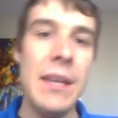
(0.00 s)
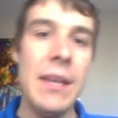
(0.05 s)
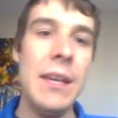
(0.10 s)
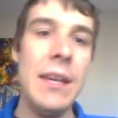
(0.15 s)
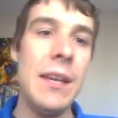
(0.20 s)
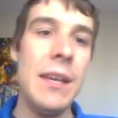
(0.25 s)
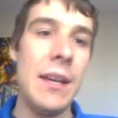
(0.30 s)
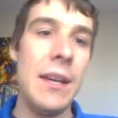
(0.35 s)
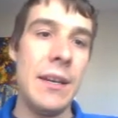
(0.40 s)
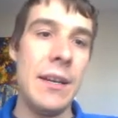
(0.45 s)

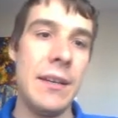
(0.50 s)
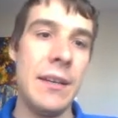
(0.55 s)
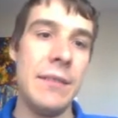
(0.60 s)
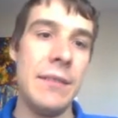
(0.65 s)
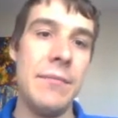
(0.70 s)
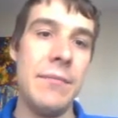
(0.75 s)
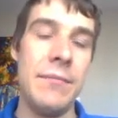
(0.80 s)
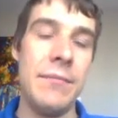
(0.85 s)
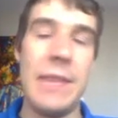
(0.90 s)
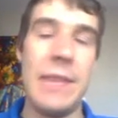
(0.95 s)

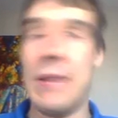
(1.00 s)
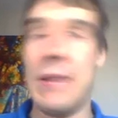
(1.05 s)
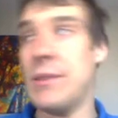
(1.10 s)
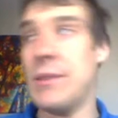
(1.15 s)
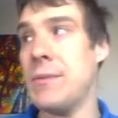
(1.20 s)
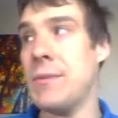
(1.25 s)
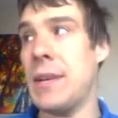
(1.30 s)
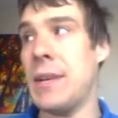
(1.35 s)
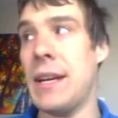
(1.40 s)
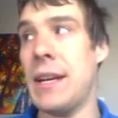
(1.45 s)
That
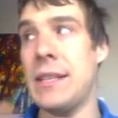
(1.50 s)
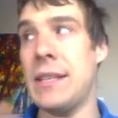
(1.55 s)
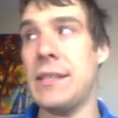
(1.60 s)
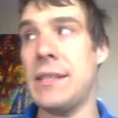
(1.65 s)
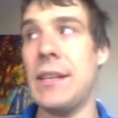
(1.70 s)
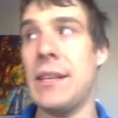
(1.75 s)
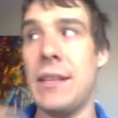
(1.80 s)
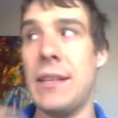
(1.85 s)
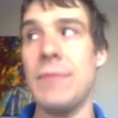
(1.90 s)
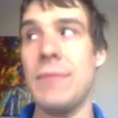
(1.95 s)
was when
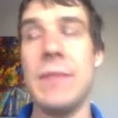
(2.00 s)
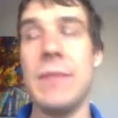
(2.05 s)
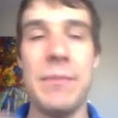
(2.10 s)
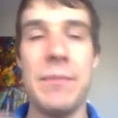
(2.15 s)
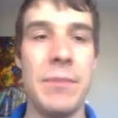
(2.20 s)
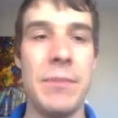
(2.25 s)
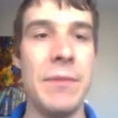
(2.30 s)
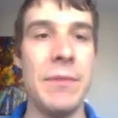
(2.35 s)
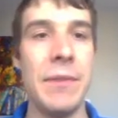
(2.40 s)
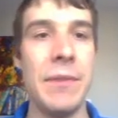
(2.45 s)
Einstein was
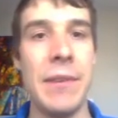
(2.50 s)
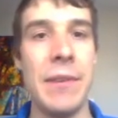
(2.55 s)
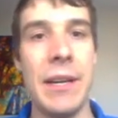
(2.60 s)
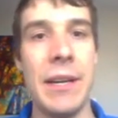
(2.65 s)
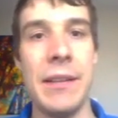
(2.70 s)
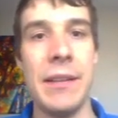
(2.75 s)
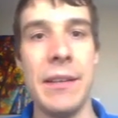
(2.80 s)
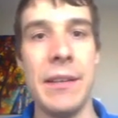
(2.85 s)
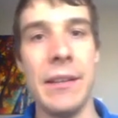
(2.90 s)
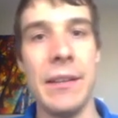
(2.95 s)
proven
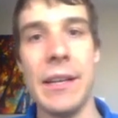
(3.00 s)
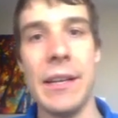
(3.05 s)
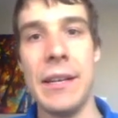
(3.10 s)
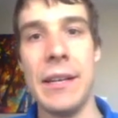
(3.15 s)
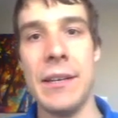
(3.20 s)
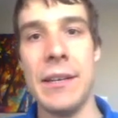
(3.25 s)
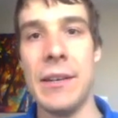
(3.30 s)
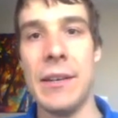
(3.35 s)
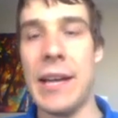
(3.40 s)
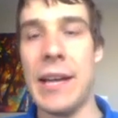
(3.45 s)
right that
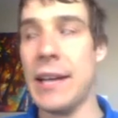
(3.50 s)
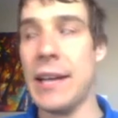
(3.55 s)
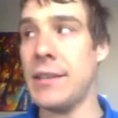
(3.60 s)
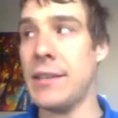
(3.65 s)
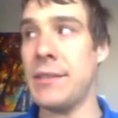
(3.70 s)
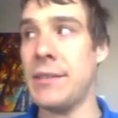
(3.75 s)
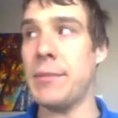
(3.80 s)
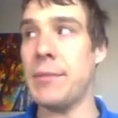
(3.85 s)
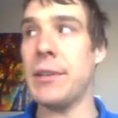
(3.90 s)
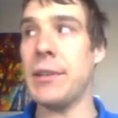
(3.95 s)
light can act
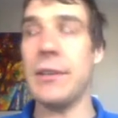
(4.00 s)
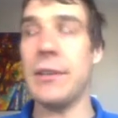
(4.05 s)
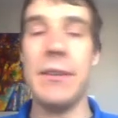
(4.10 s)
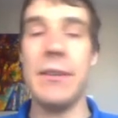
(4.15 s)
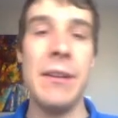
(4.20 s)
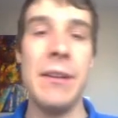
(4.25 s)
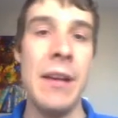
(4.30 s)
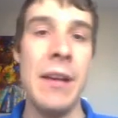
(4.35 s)
as a particle.